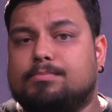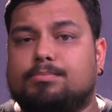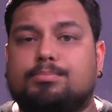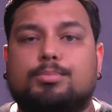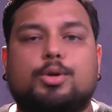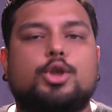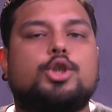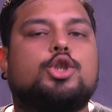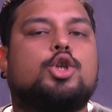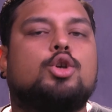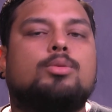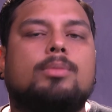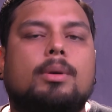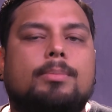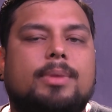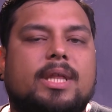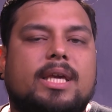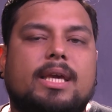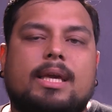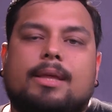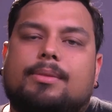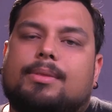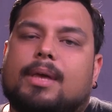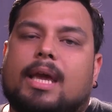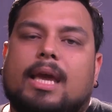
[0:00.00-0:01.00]

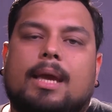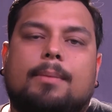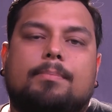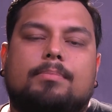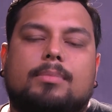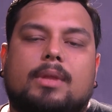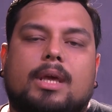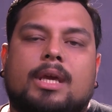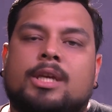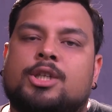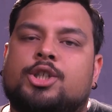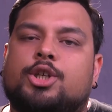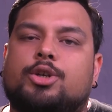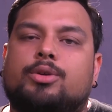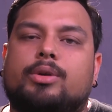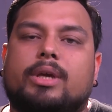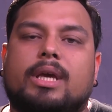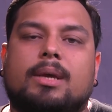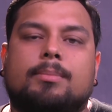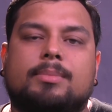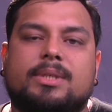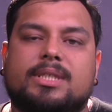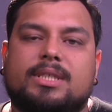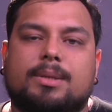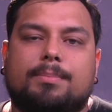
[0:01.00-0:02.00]
Presumably, they issued
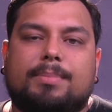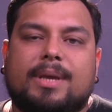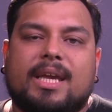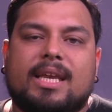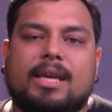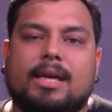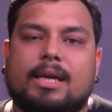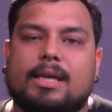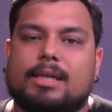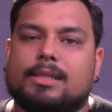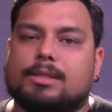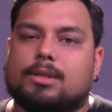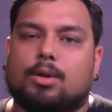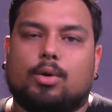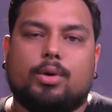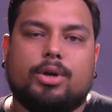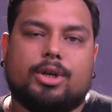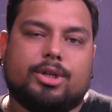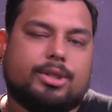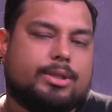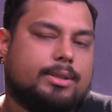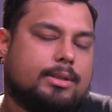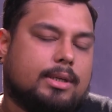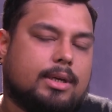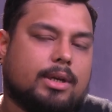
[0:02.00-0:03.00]
him a subpoena his
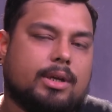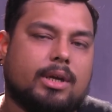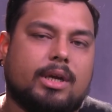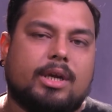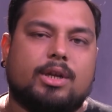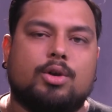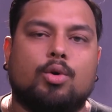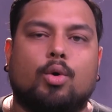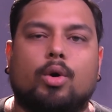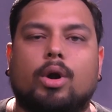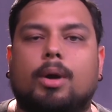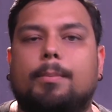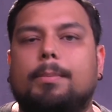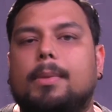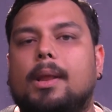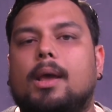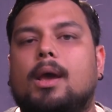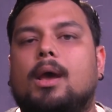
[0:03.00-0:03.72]
lawyers couldn't ignore.